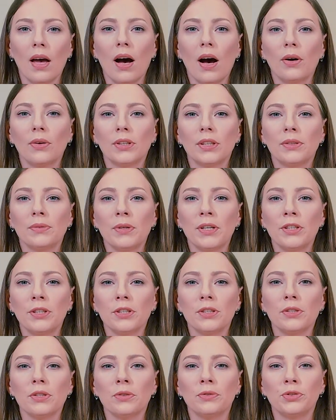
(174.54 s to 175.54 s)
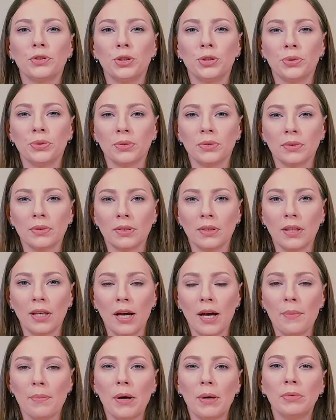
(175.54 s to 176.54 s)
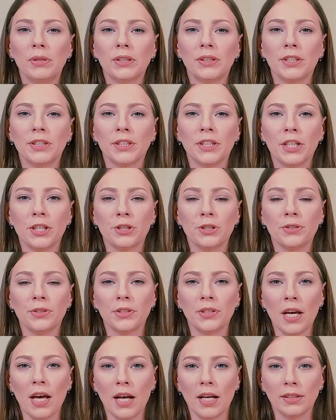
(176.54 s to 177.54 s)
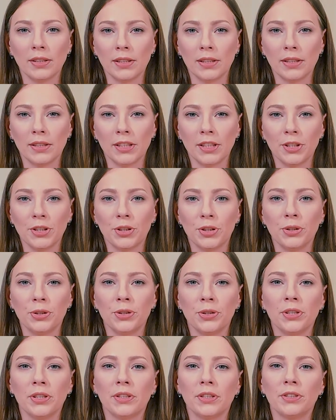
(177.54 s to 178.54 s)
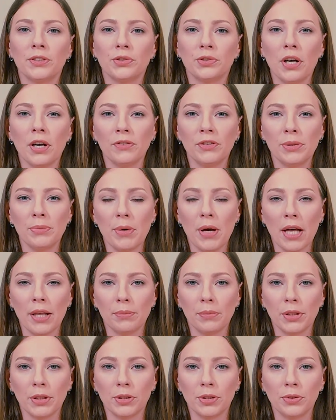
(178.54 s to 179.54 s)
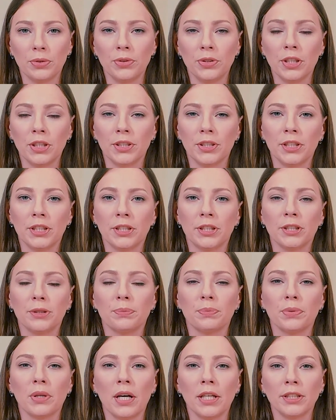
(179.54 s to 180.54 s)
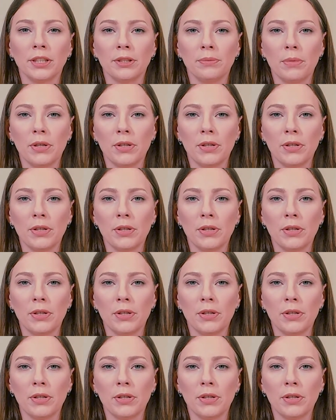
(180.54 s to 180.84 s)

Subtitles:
On the 20th of June, public discussions ended concerning the draft amendments to the existing pricing